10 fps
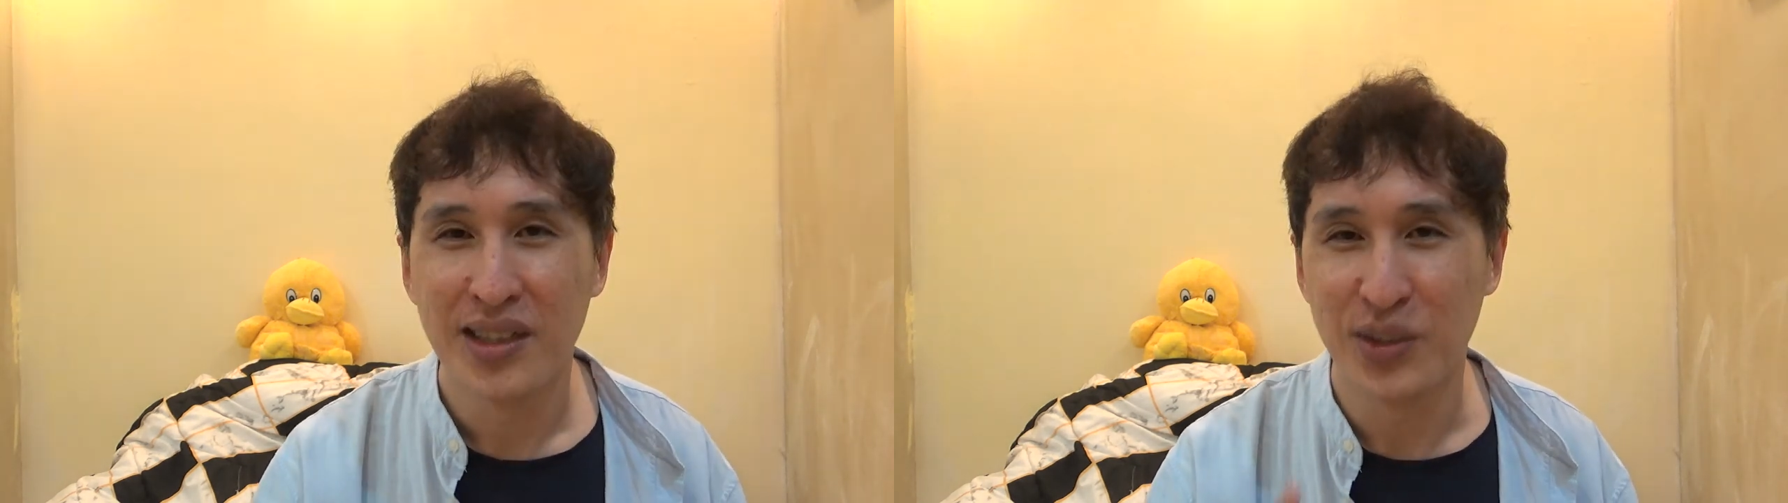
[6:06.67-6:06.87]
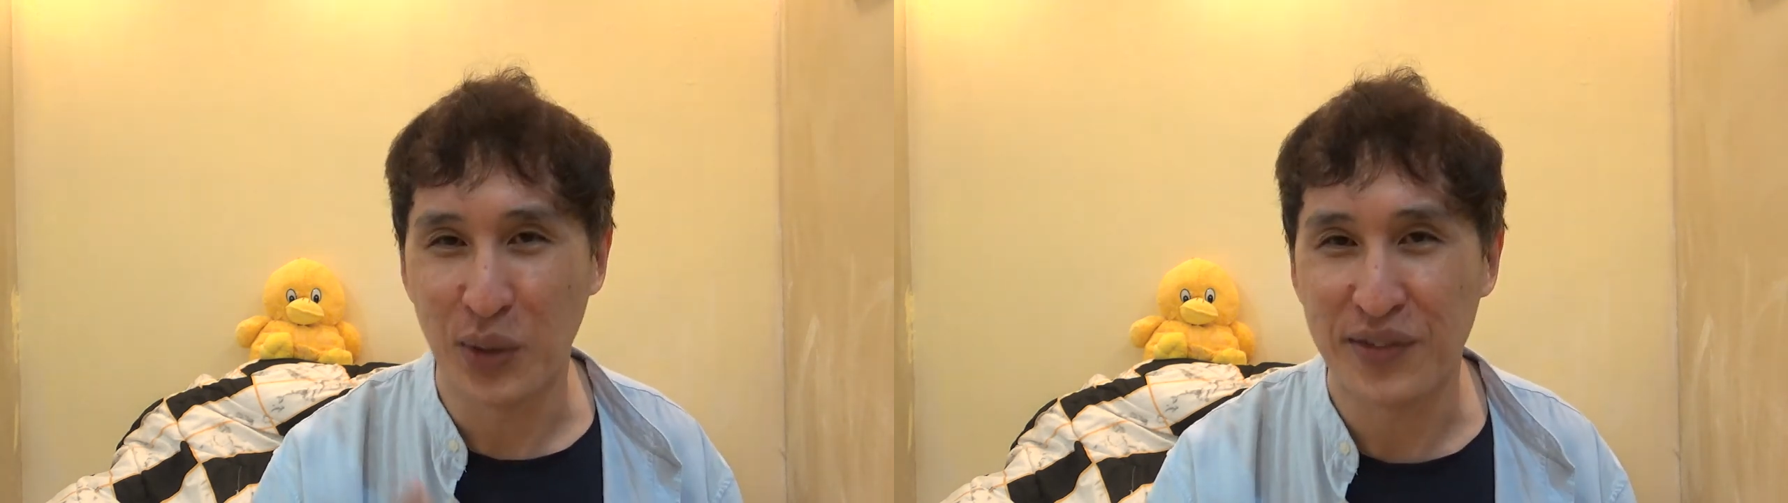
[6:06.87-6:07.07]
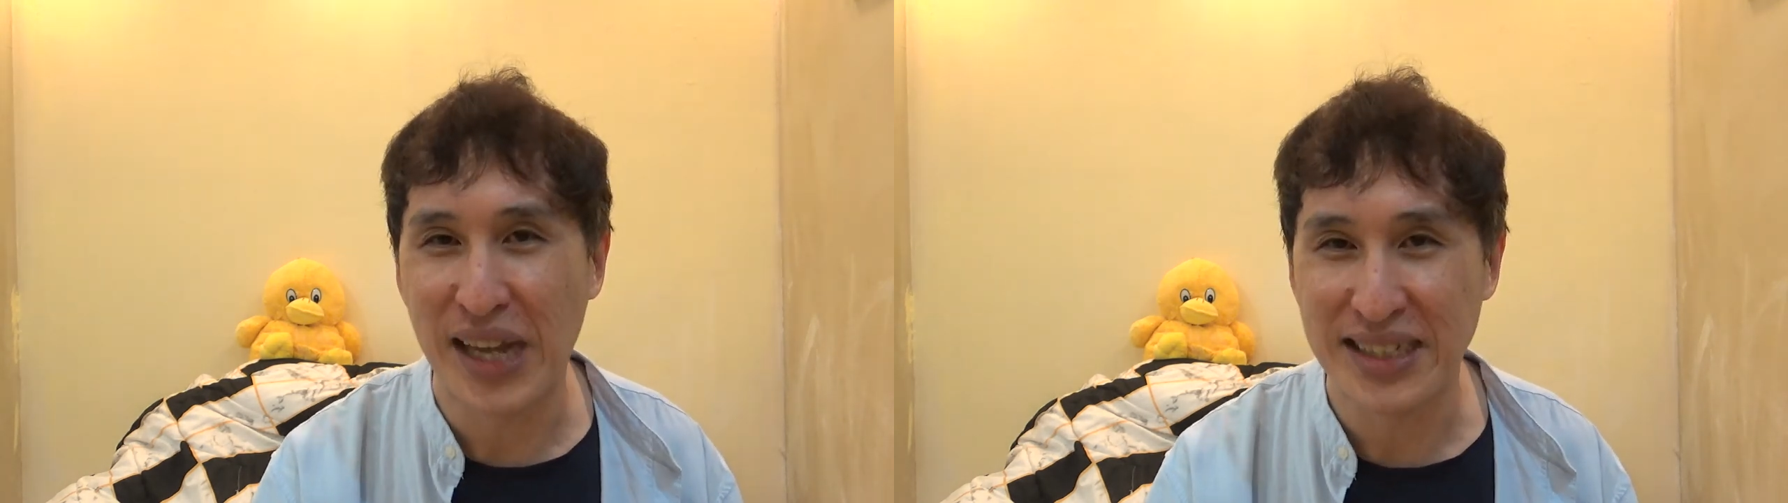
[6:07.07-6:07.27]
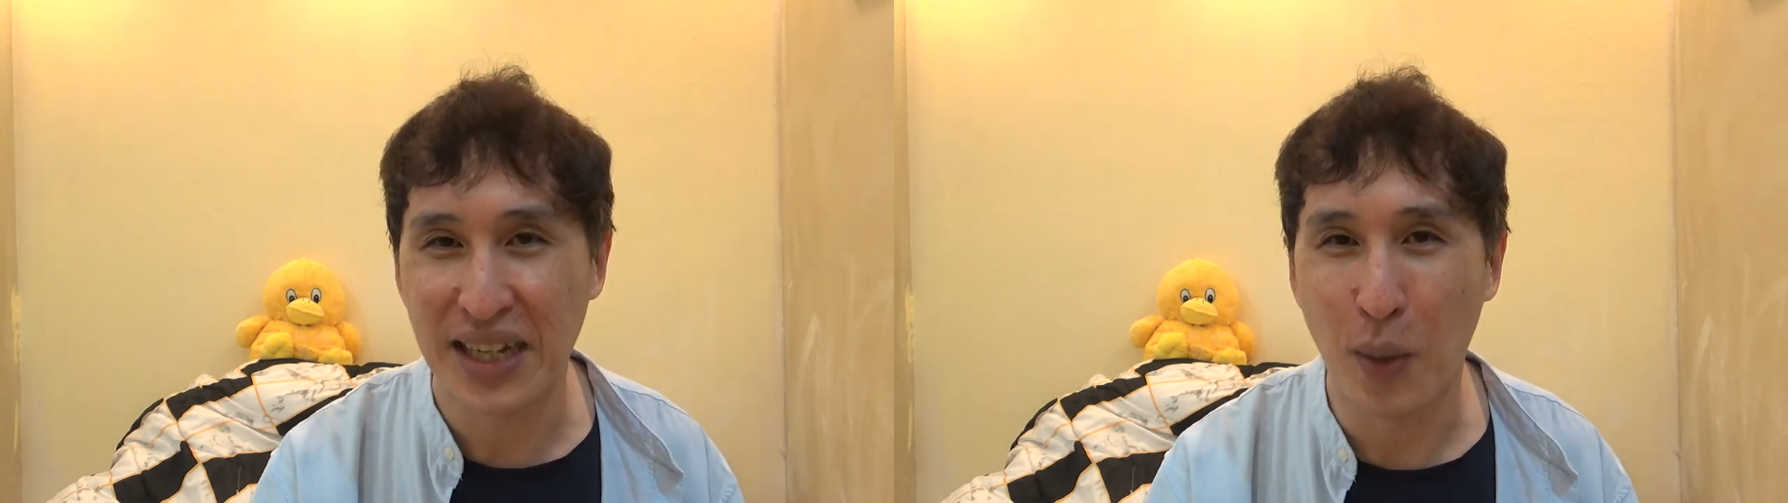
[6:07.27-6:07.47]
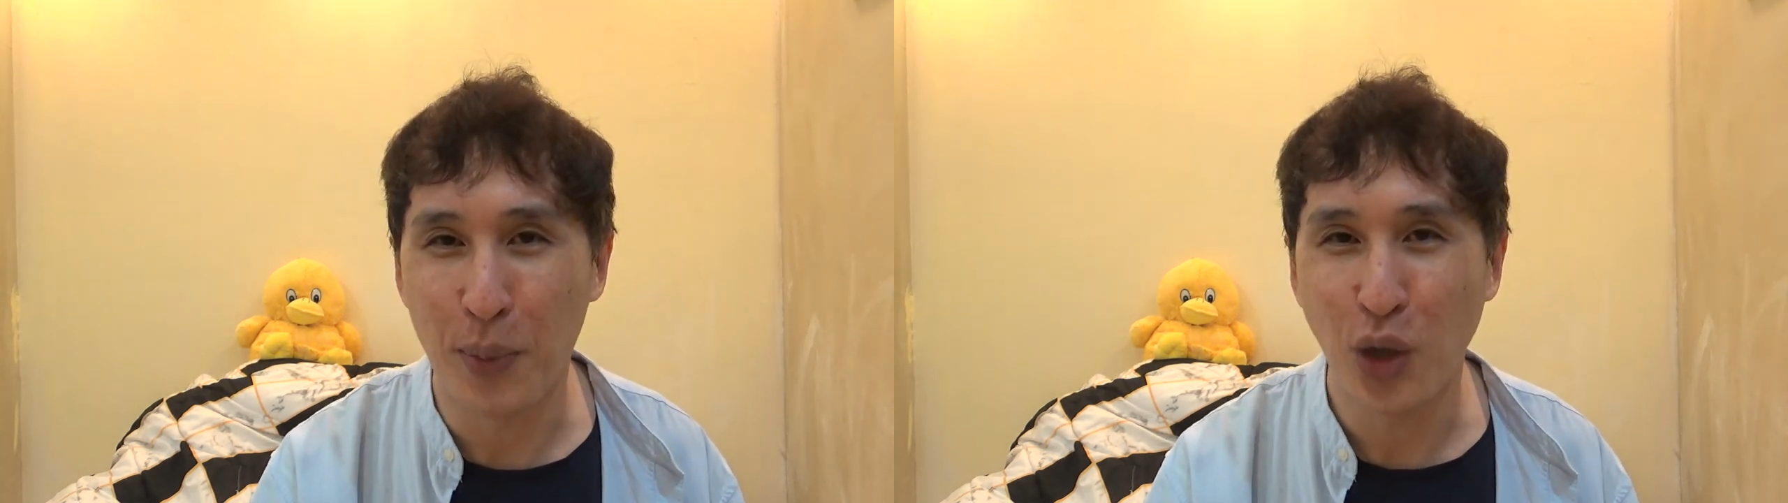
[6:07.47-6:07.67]
So if there's
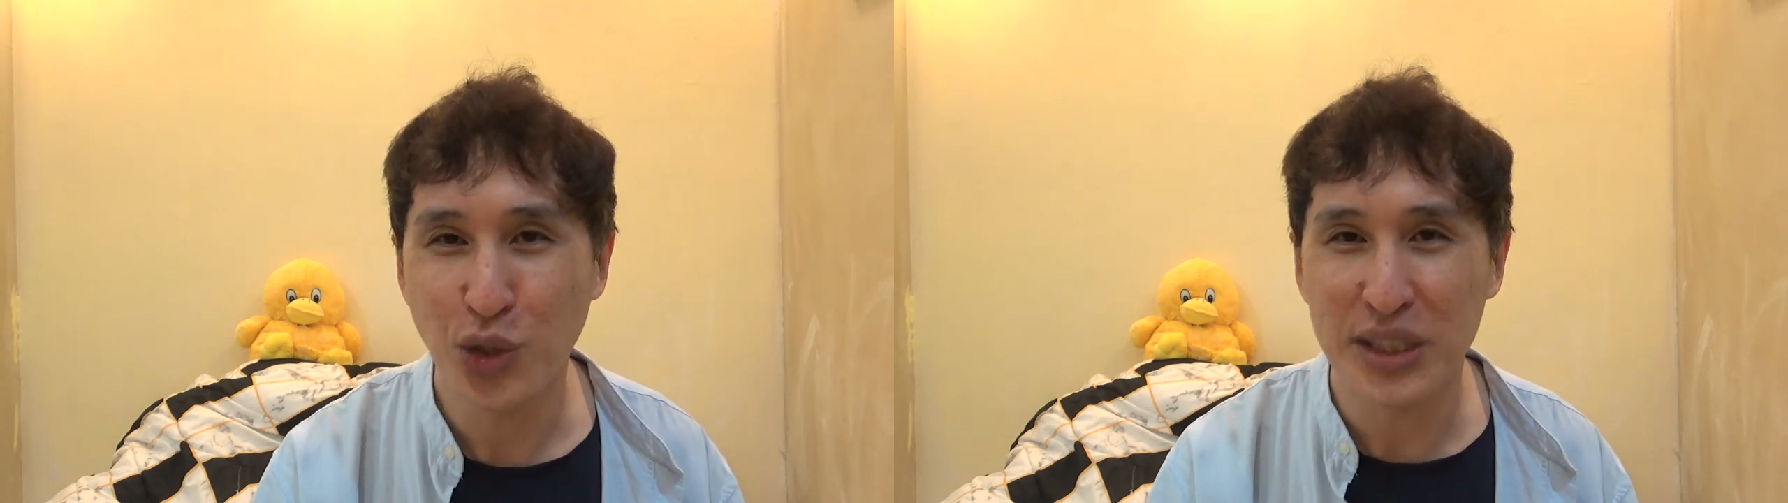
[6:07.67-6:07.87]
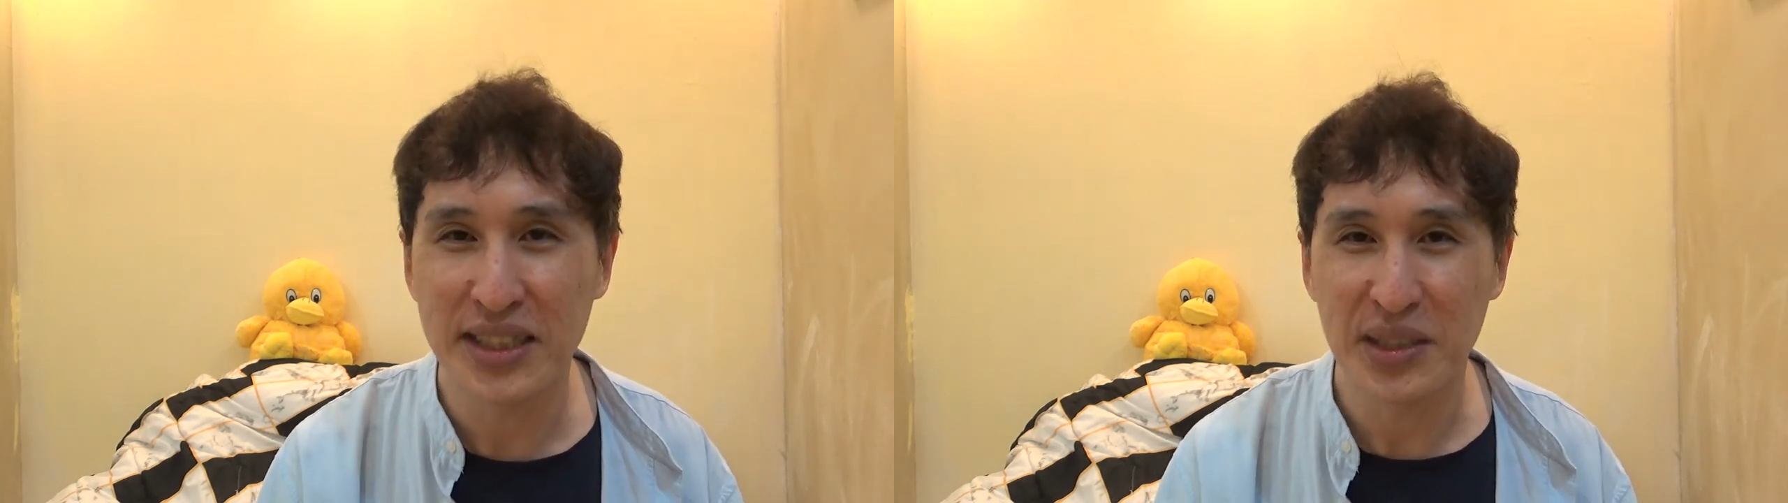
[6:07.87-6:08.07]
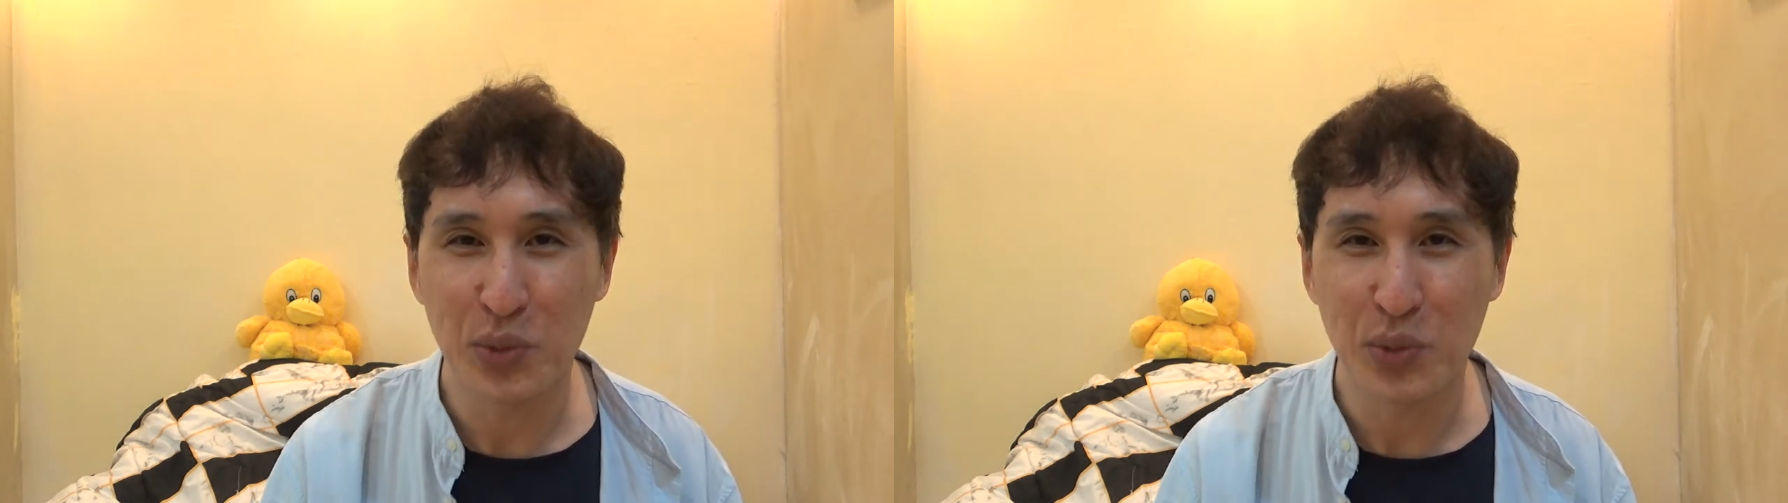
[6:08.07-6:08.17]
an opportunity,